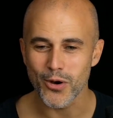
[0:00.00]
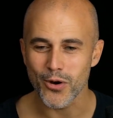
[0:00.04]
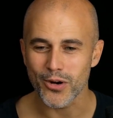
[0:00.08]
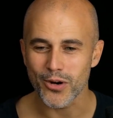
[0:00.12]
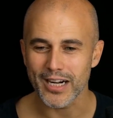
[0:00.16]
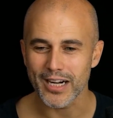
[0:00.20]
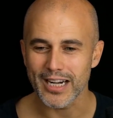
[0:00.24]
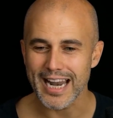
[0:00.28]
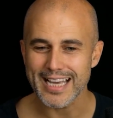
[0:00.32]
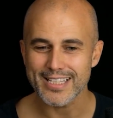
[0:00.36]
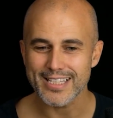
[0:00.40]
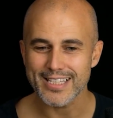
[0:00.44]

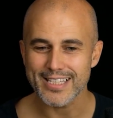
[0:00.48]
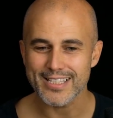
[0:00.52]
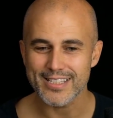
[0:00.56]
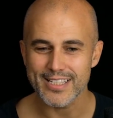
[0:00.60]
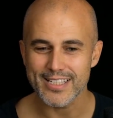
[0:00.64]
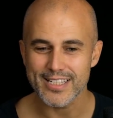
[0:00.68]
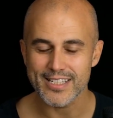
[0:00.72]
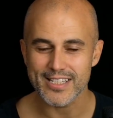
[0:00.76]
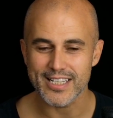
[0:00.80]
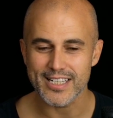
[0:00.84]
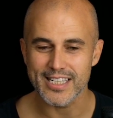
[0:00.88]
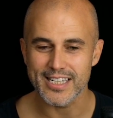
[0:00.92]

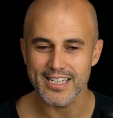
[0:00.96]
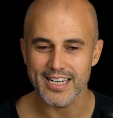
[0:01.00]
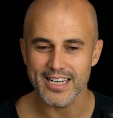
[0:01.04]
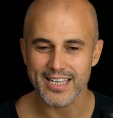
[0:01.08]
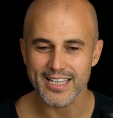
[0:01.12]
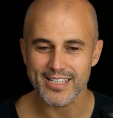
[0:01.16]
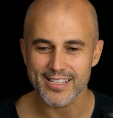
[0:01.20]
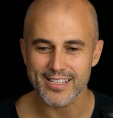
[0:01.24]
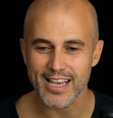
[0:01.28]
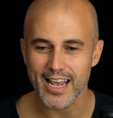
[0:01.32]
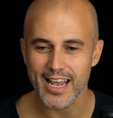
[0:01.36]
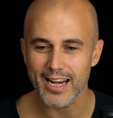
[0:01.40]
classes in
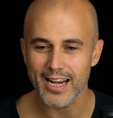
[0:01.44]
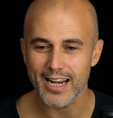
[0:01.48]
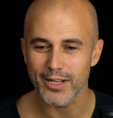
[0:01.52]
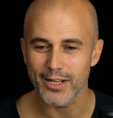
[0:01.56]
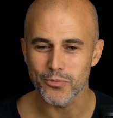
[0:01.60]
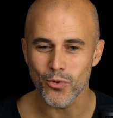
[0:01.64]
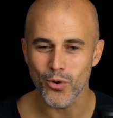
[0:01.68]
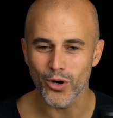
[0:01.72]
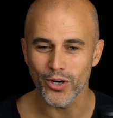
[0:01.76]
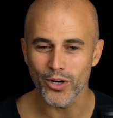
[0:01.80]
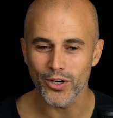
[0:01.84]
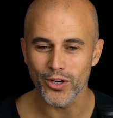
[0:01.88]
Excel
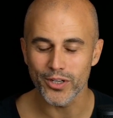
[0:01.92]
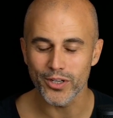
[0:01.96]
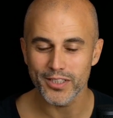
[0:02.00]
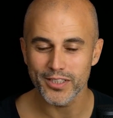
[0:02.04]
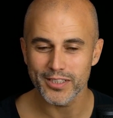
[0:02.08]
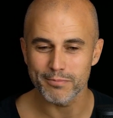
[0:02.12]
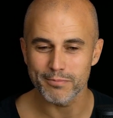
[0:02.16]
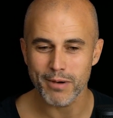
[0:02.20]
and Word,